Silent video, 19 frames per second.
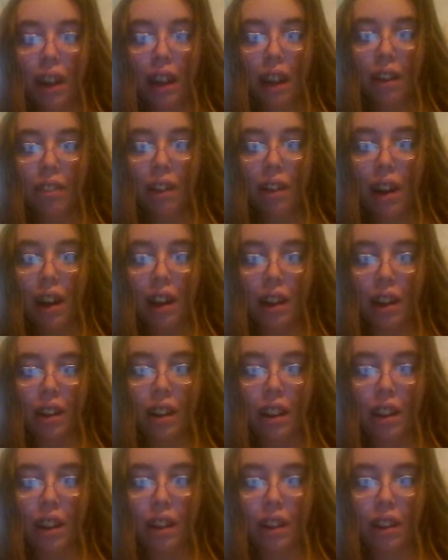I've had
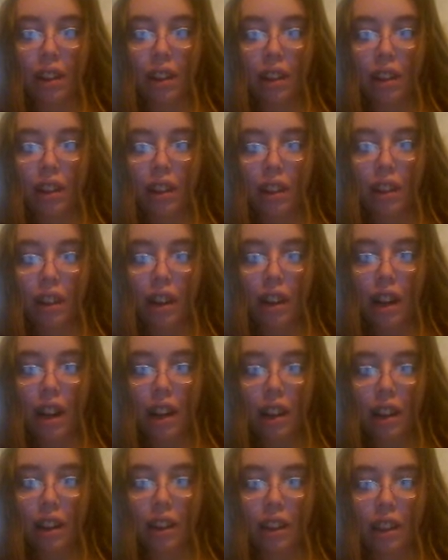other
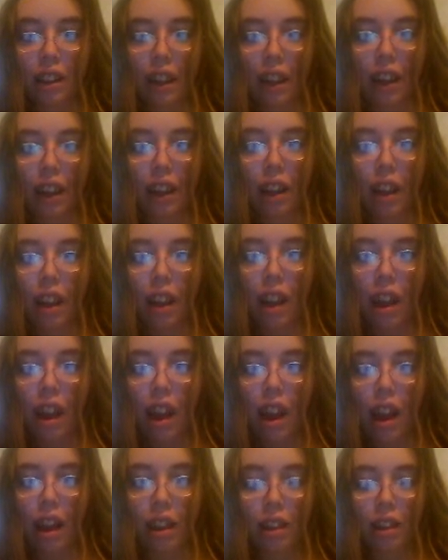guys like
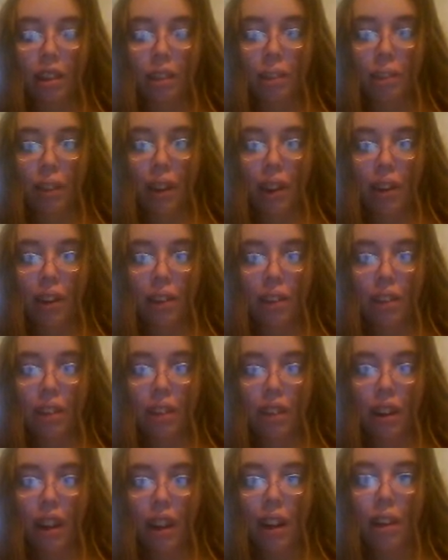ask me out and
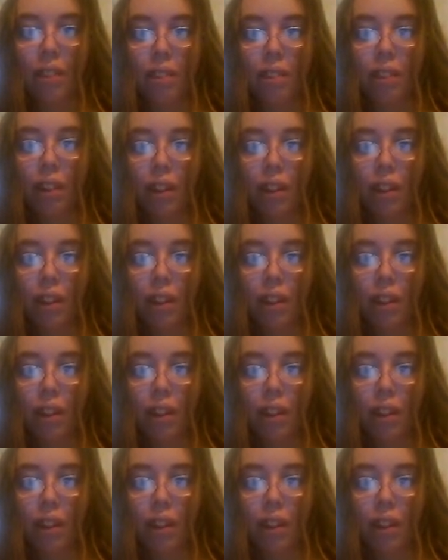stuff,